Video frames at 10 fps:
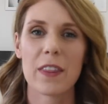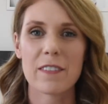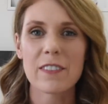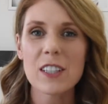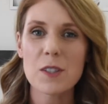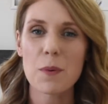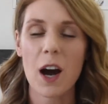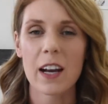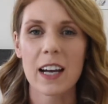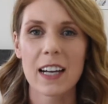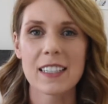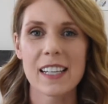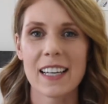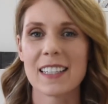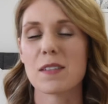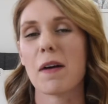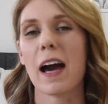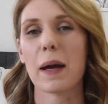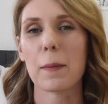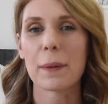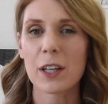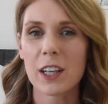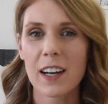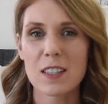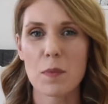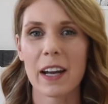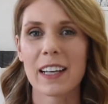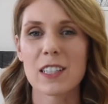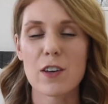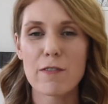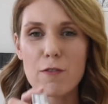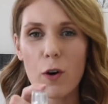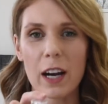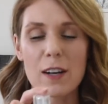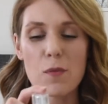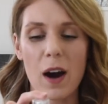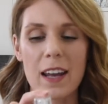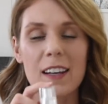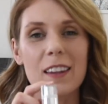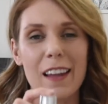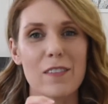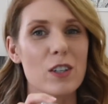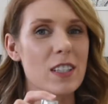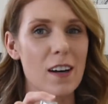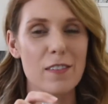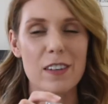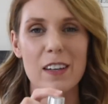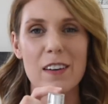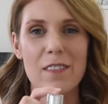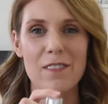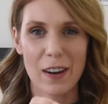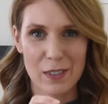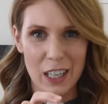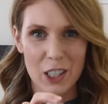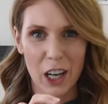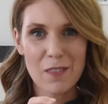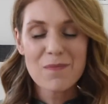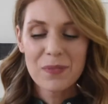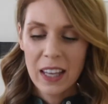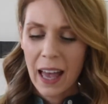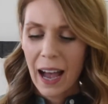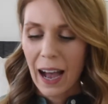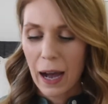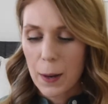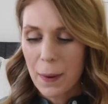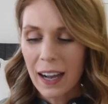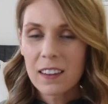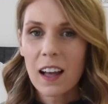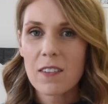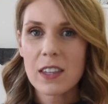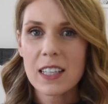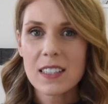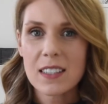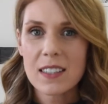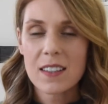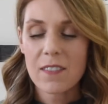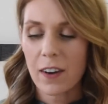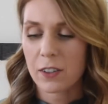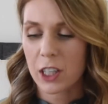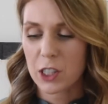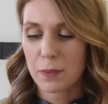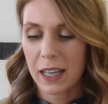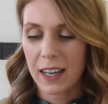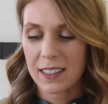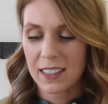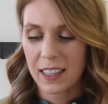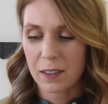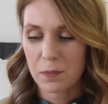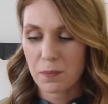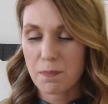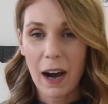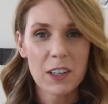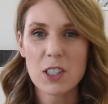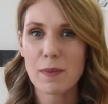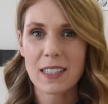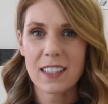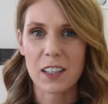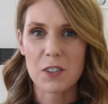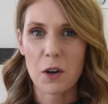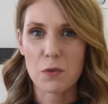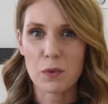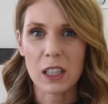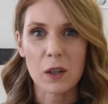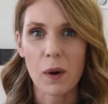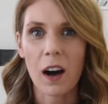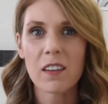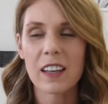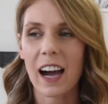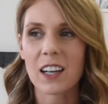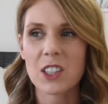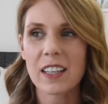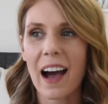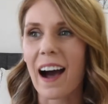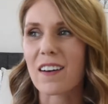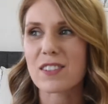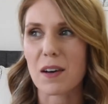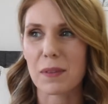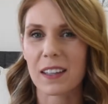the first product is my Pure Cosmetics 4-in-1 Love Your Selfie foundation. I love this foundation because it matches my skin tone really well. They actually have something